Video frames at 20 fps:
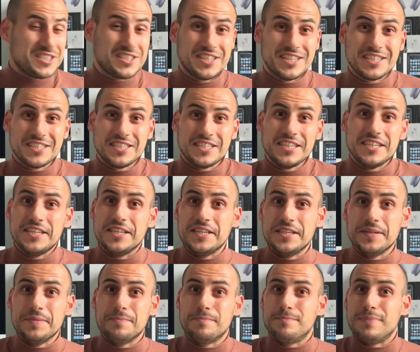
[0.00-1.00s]

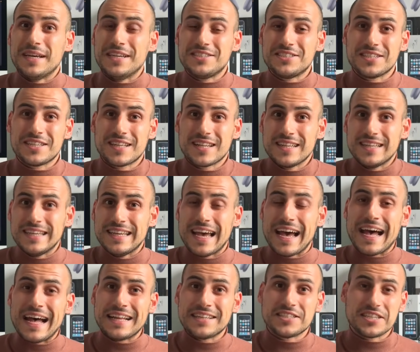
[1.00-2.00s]
6E basically
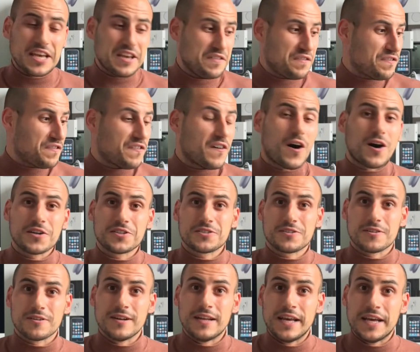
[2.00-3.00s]
adds a
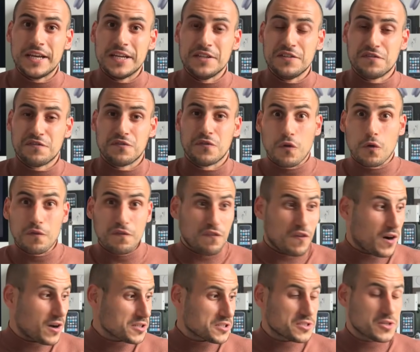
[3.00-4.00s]
faster lane for
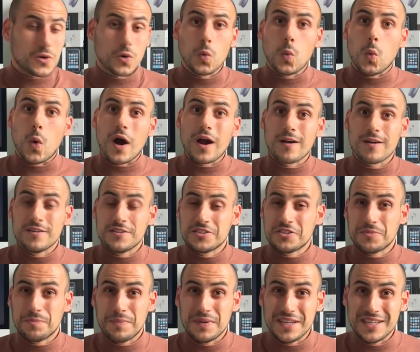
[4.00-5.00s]
faster wireless
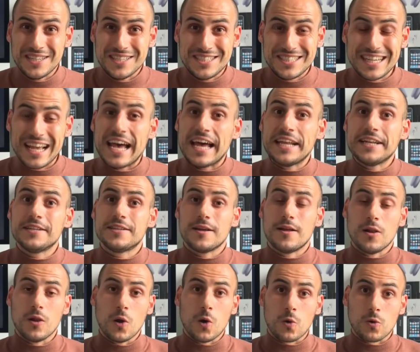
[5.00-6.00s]
speeds and
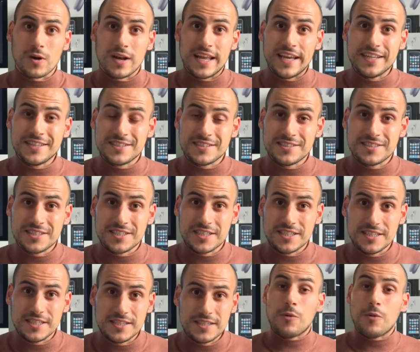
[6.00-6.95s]
lower latency,